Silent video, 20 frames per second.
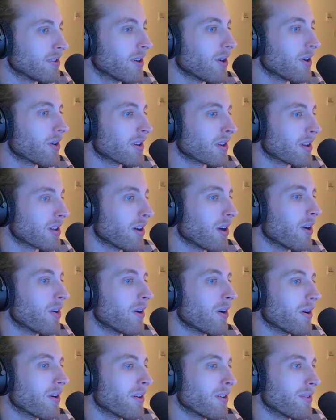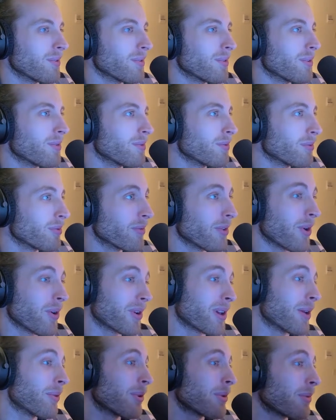Okay. Oh,
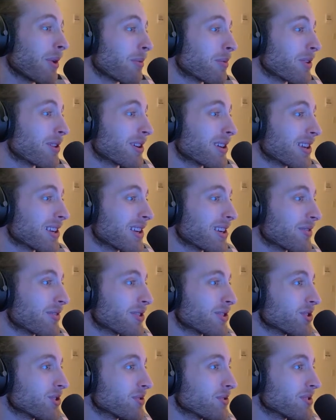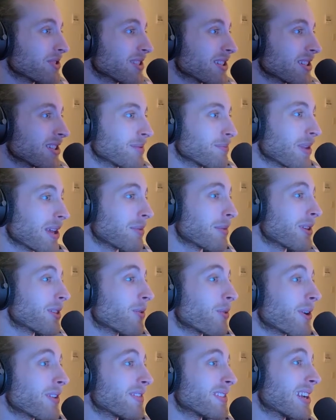okay. We might be looking at different shoes then.
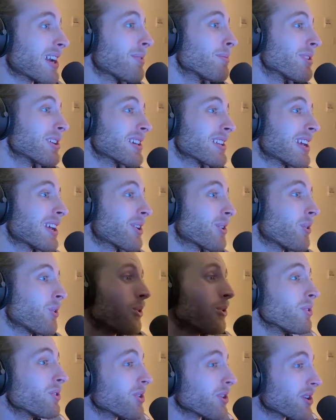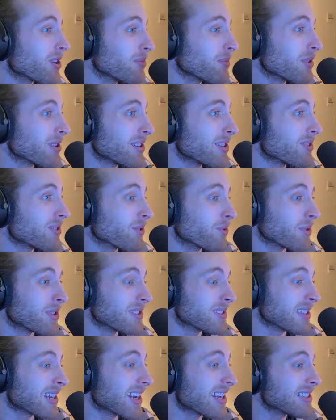Maybe the ones that I'm looking at are older, but these are the
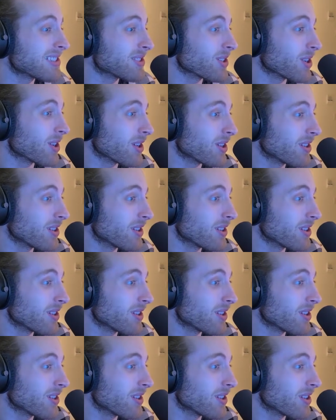ones that I saw.